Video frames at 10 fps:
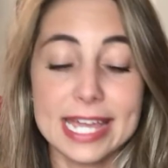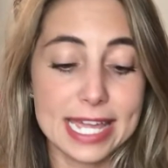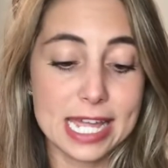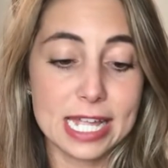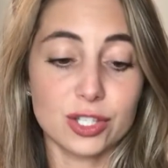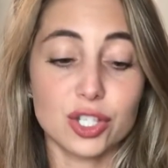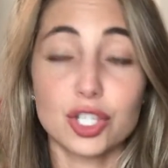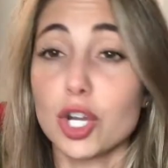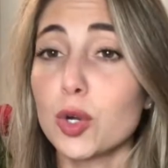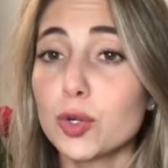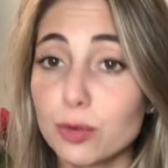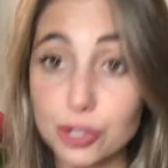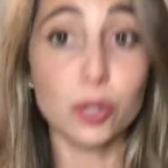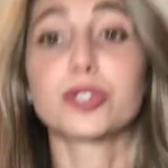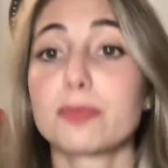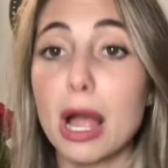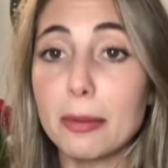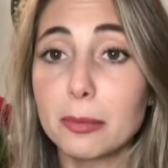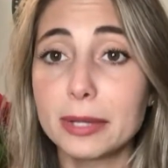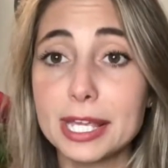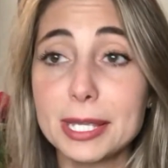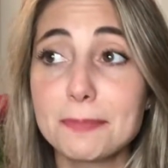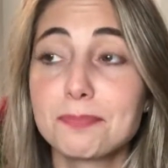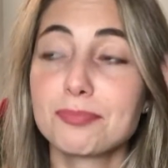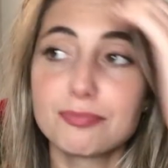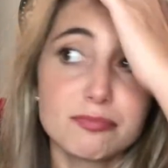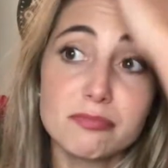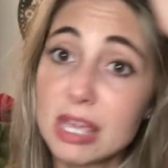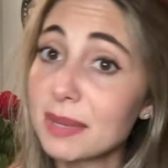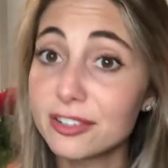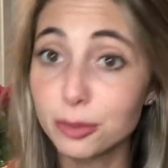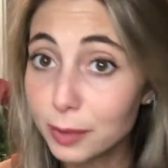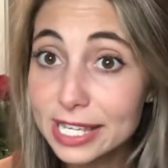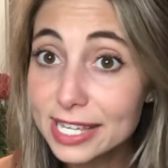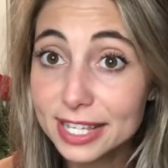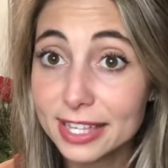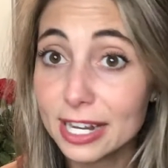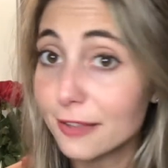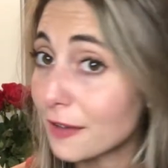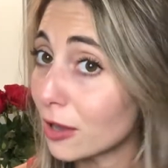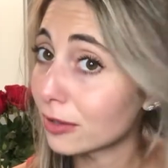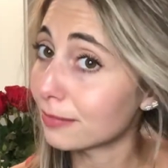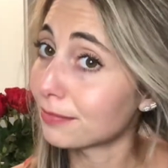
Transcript: It showed results probably maybe in a week that I felt.